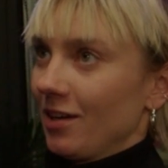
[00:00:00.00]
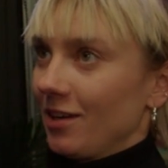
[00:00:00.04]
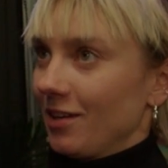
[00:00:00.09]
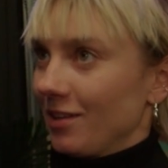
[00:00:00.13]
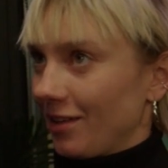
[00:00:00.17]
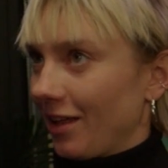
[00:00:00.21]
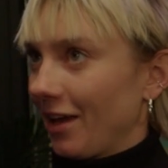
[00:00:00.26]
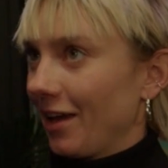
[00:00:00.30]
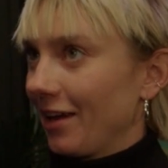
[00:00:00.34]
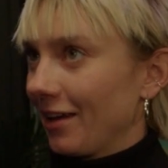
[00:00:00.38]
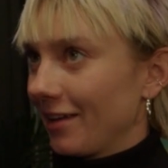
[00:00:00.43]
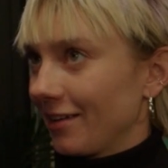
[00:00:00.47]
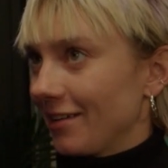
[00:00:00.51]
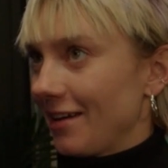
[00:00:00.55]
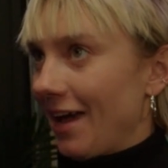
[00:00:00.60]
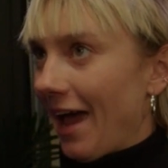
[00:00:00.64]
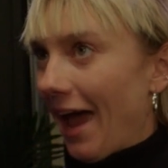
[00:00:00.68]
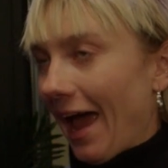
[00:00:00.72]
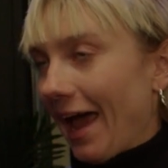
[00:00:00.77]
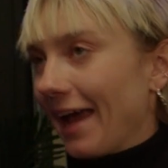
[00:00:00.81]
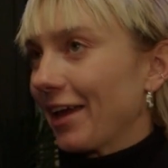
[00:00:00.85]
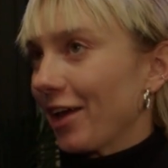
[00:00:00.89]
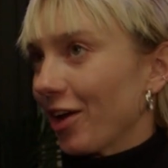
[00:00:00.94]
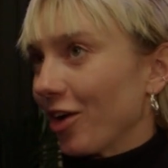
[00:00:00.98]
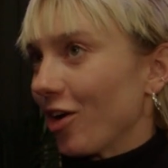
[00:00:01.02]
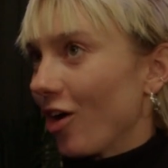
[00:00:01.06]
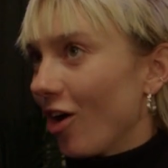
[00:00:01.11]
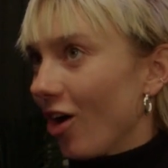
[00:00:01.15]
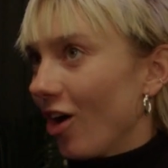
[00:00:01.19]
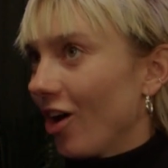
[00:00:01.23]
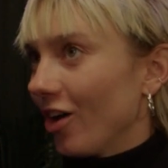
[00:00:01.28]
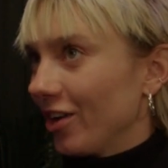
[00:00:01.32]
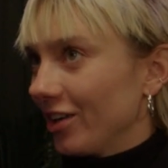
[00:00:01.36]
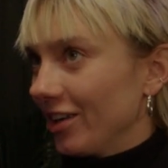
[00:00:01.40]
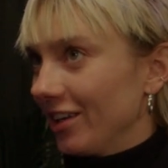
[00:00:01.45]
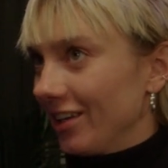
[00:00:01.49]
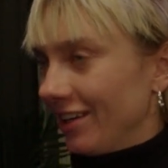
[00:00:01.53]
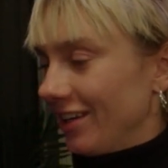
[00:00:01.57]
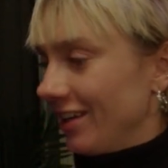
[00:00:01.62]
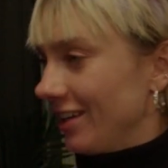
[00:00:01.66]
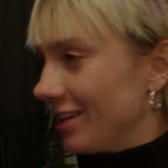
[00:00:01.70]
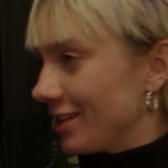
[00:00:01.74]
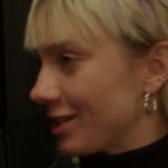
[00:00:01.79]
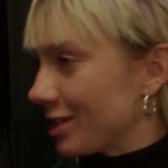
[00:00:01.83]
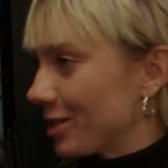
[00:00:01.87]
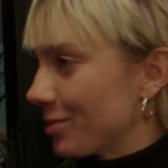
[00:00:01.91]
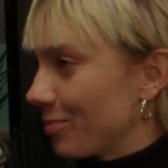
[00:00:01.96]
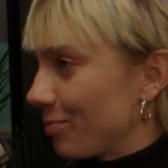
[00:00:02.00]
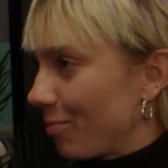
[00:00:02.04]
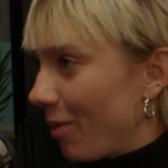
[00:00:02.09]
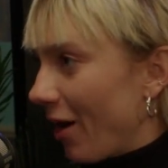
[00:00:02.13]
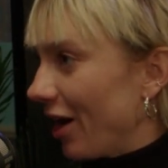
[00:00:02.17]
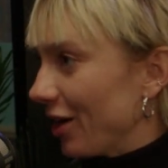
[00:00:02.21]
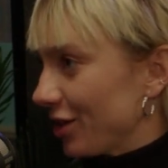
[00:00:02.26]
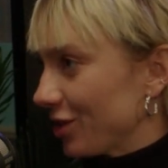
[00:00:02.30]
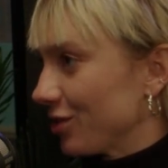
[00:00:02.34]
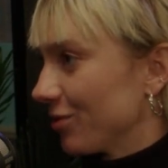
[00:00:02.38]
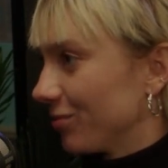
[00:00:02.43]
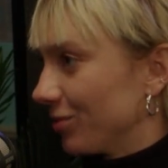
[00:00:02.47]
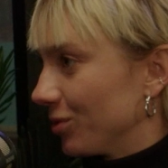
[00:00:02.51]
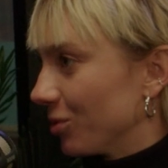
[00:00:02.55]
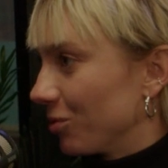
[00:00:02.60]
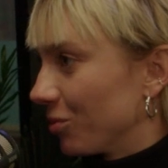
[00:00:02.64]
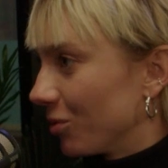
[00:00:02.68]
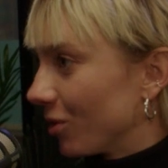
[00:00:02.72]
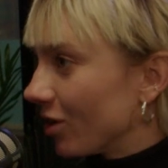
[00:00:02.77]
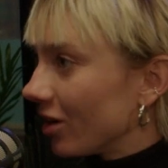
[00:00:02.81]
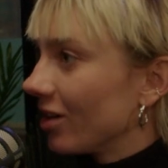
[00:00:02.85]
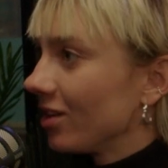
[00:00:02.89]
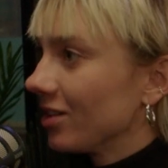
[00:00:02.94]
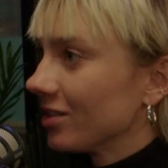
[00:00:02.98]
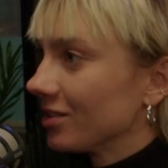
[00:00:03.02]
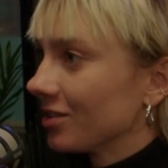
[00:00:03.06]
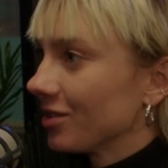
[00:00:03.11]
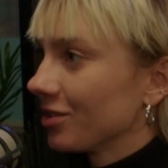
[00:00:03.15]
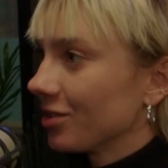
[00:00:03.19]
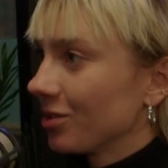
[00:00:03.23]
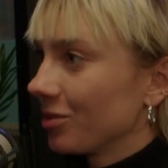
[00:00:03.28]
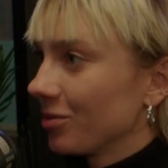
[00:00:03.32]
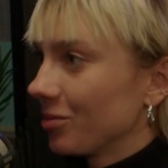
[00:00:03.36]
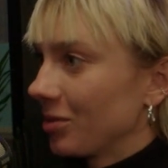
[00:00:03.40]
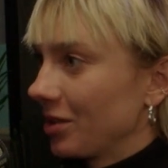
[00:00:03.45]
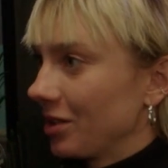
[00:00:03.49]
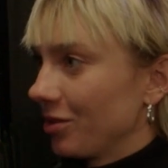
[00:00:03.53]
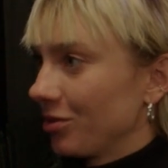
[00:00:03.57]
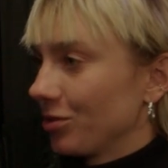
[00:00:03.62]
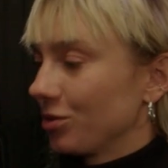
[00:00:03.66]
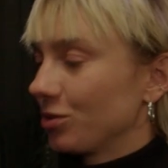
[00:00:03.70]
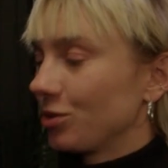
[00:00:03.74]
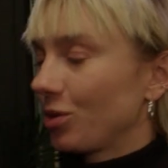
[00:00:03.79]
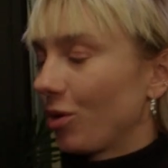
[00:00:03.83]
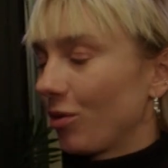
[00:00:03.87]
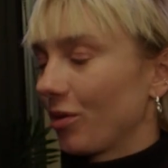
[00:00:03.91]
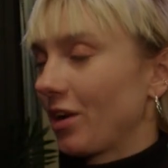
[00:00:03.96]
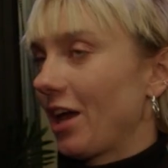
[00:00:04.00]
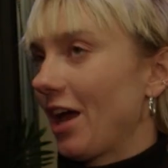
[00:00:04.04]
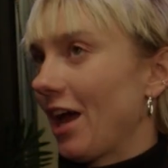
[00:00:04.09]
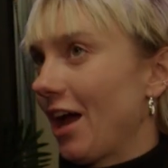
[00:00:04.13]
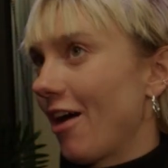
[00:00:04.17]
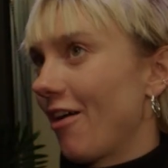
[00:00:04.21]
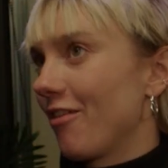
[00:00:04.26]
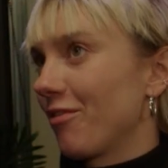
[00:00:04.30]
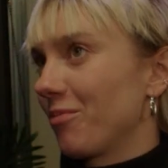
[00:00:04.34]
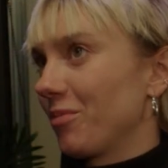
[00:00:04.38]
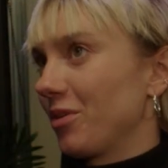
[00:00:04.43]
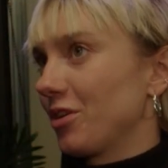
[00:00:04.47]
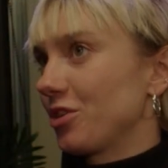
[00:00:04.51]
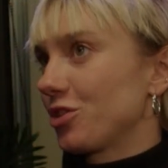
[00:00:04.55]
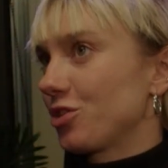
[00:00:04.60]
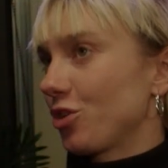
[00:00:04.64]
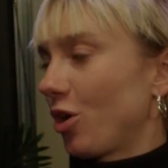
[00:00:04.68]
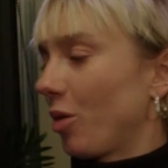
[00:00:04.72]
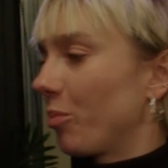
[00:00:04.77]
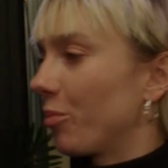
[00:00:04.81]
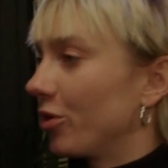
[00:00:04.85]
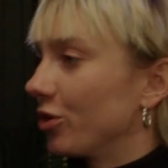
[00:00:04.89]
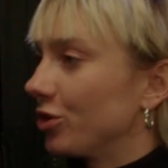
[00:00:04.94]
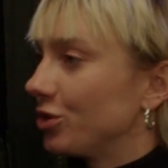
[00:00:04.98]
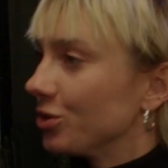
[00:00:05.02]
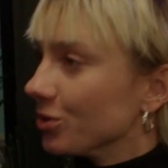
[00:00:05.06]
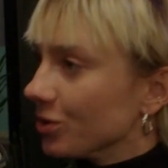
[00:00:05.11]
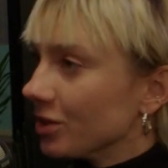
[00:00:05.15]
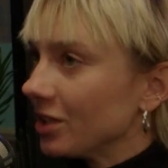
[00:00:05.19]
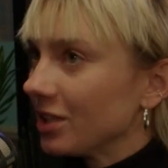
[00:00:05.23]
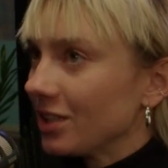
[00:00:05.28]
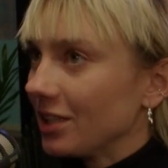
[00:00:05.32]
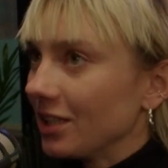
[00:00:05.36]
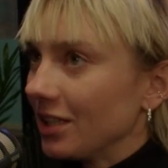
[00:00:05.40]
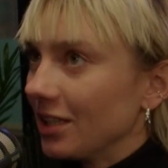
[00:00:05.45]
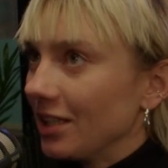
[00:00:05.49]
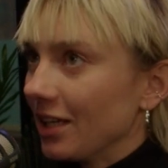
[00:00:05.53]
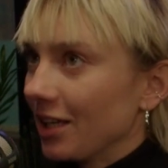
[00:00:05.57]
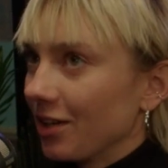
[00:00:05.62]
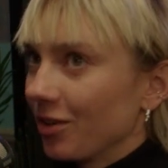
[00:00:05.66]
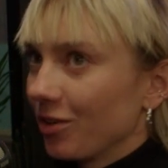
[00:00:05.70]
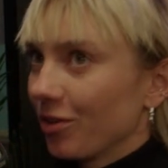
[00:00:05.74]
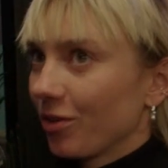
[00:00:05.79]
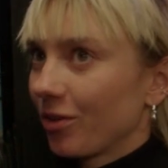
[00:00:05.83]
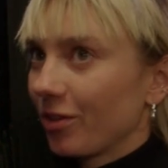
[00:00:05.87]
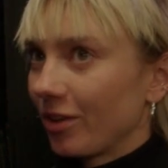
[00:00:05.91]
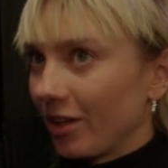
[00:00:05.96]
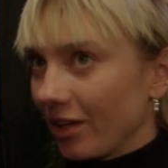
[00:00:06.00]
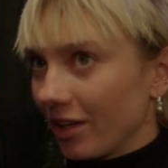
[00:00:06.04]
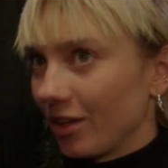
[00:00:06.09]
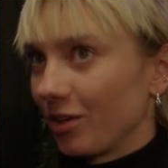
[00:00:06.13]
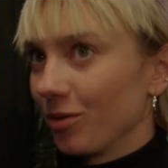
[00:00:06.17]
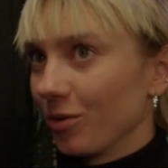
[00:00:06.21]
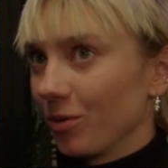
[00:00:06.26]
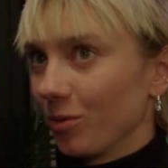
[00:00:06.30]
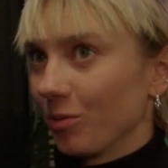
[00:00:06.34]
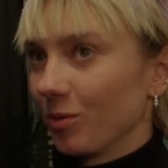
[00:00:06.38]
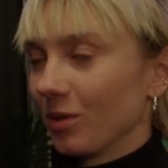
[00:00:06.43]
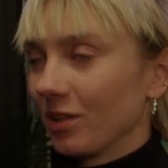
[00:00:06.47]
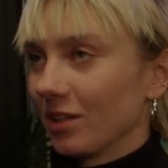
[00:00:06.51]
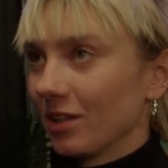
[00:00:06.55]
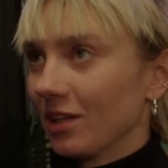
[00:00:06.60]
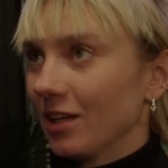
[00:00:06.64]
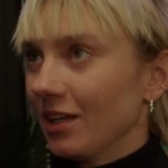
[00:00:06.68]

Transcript: like hanging on in these parts of the world, you know, where you don't have much opportunity and you think you will